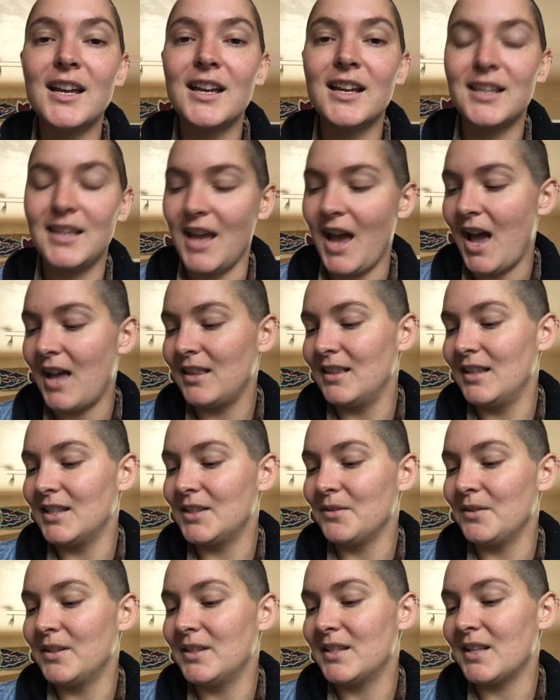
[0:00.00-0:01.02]
Yeah, this
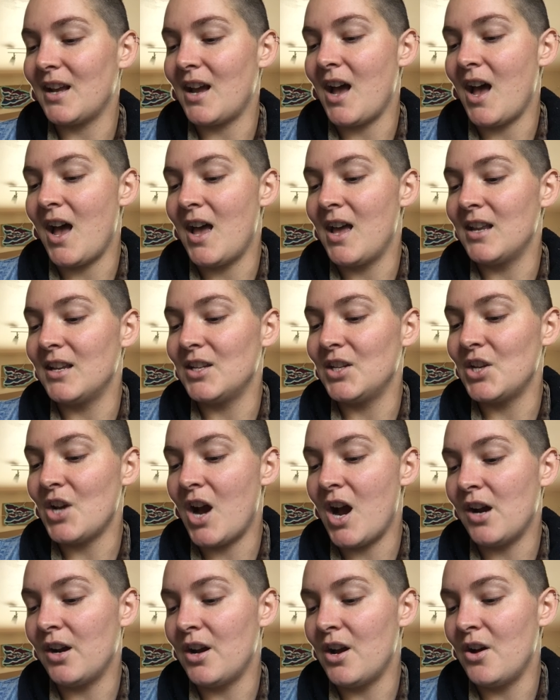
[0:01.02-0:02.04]
one's got
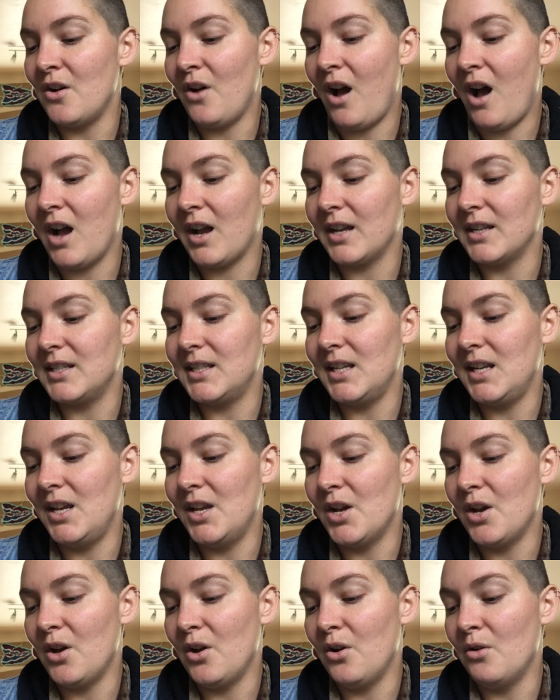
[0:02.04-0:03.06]
yarrow,
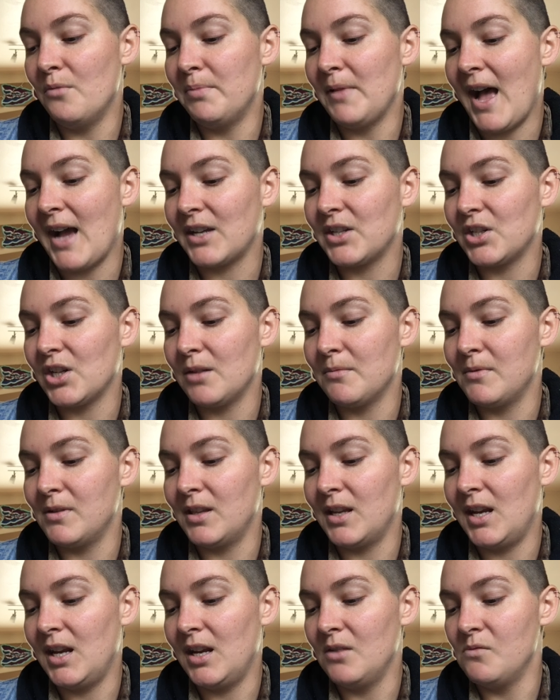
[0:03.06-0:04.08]
ocotillo, black
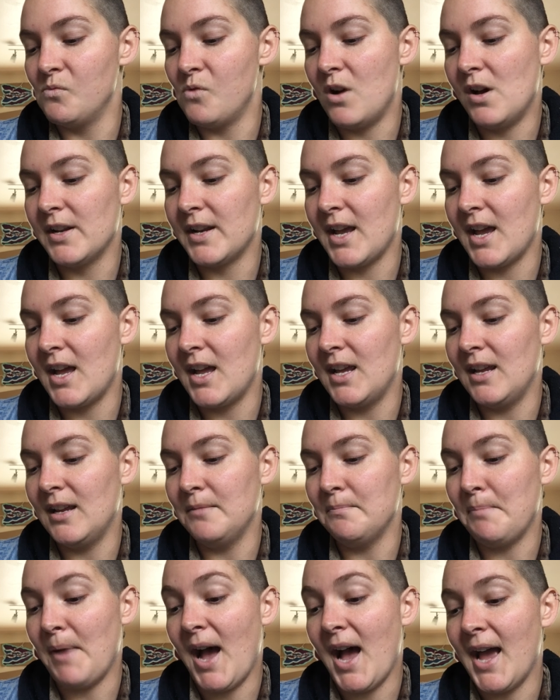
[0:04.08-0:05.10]
tourmaline, walnut,
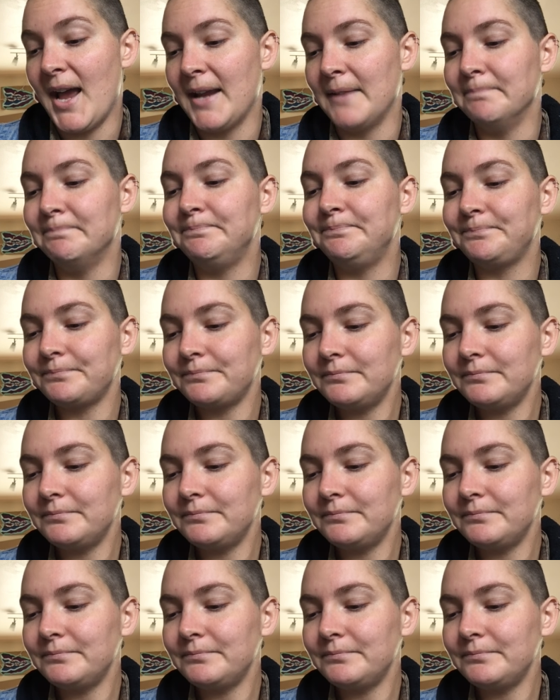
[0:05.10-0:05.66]
and pine.